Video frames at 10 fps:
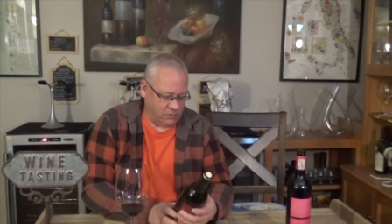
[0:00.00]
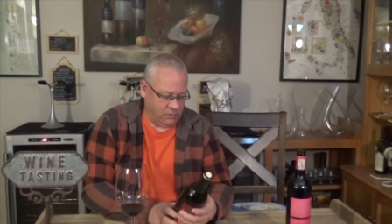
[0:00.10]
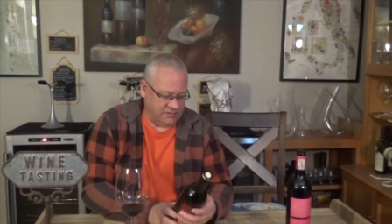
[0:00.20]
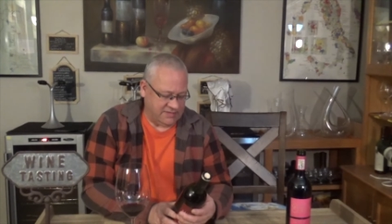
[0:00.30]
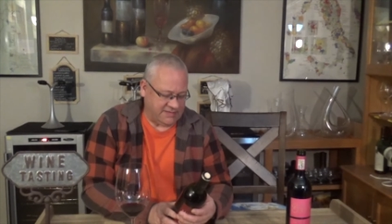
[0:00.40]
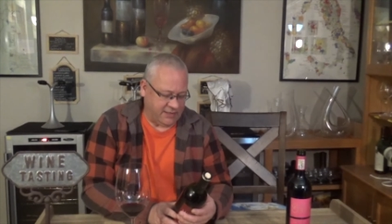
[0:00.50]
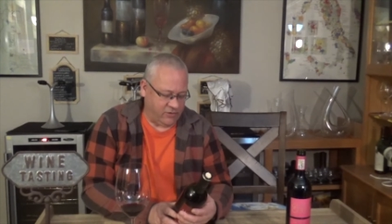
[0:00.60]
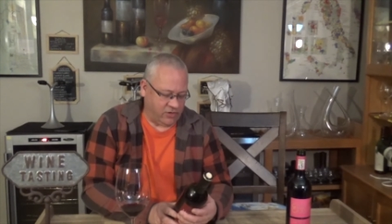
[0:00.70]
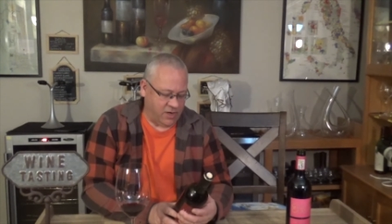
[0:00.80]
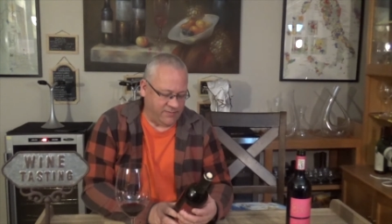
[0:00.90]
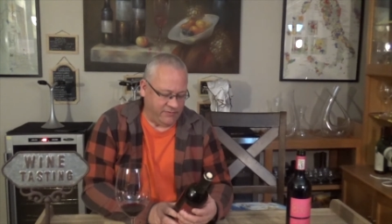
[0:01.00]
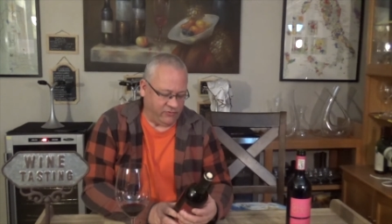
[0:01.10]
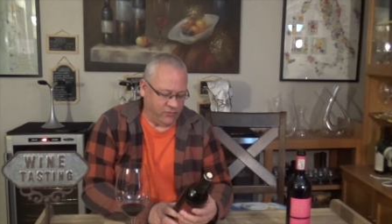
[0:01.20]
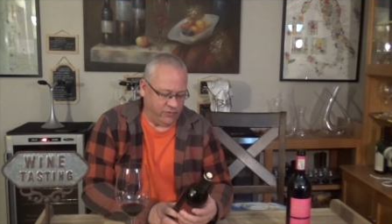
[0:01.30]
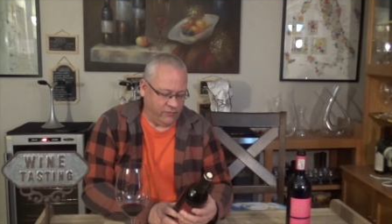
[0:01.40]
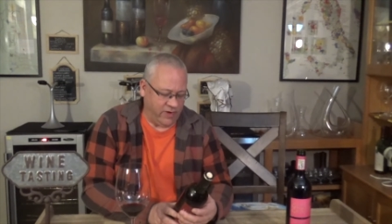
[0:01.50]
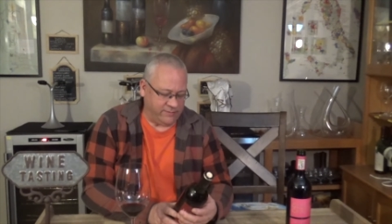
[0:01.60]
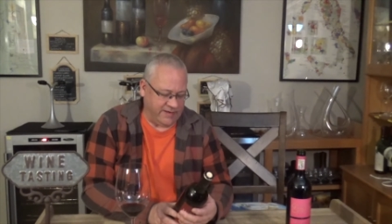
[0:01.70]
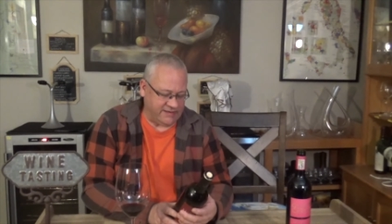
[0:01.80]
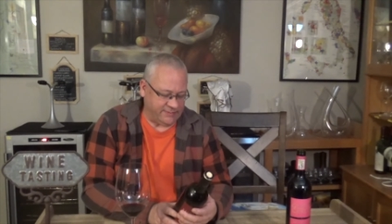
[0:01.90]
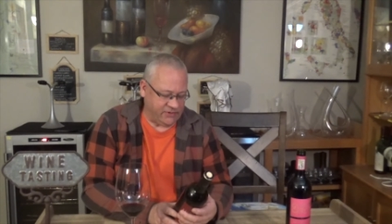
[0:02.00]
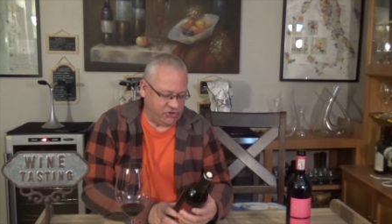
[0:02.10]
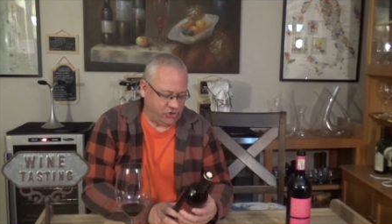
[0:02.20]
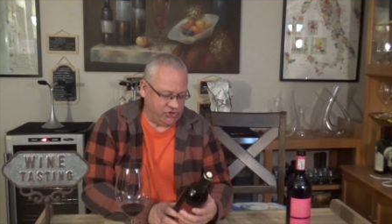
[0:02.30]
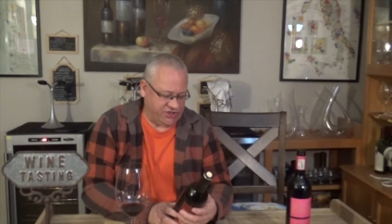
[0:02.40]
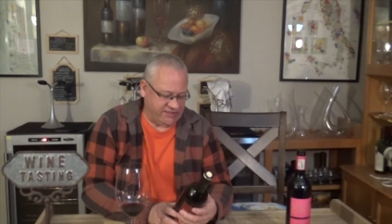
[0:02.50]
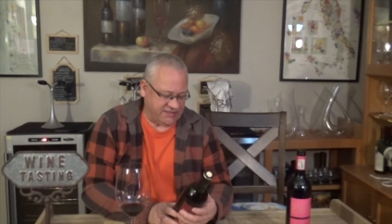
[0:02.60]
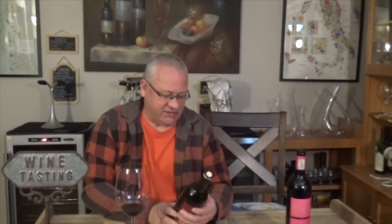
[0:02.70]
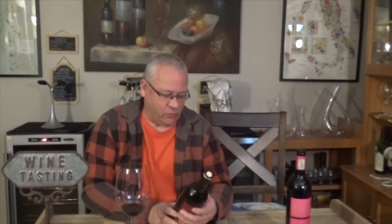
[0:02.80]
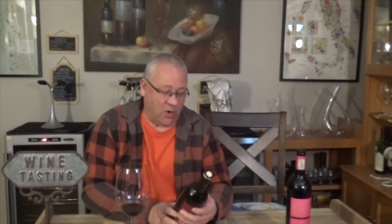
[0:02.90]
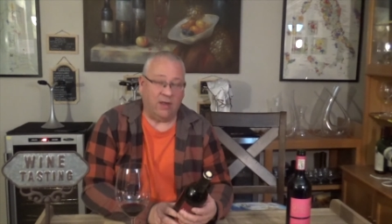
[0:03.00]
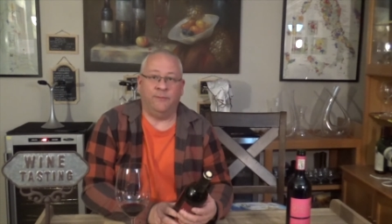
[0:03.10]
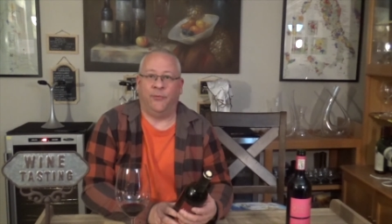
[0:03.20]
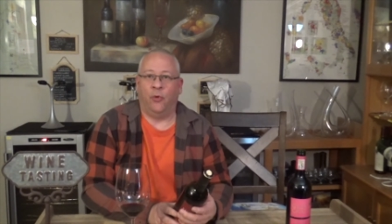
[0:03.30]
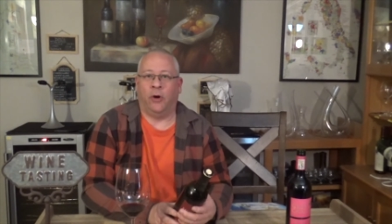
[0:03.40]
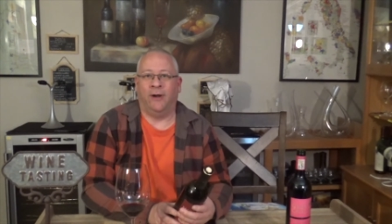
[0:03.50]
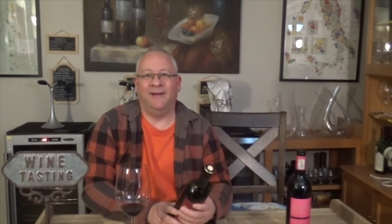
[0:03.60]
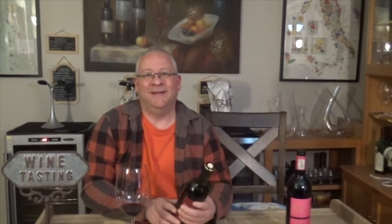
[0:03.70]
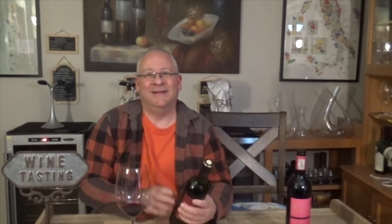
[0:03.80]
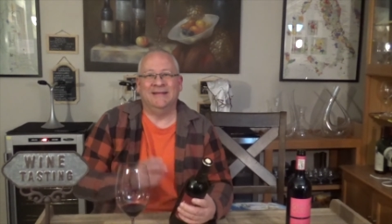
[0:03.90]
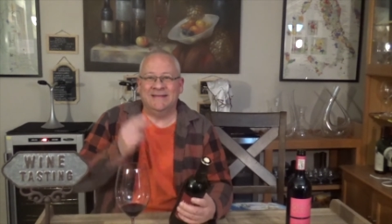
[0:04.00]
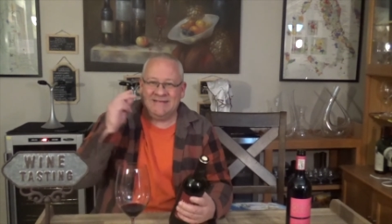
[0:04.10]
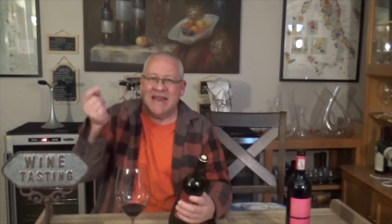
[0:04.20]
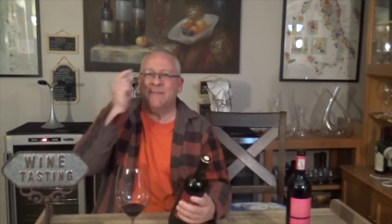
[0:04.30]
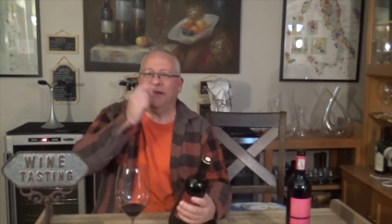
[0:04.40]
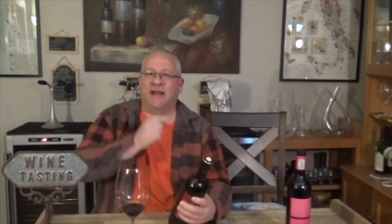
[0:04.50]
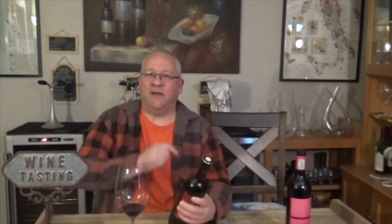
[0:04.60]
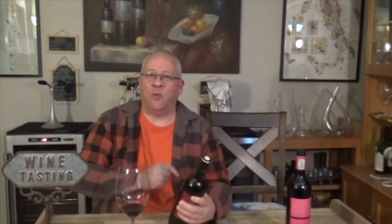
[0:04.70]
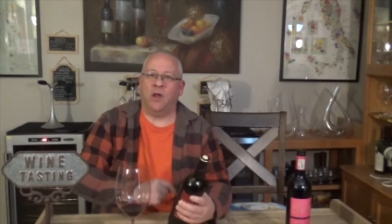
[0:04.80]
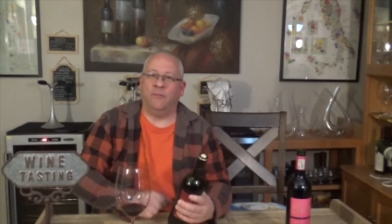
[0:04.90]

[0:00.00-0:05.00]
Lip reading: says here to accompany with grilled red meats, matured cheeses, and wild boar. Damn it, I had wild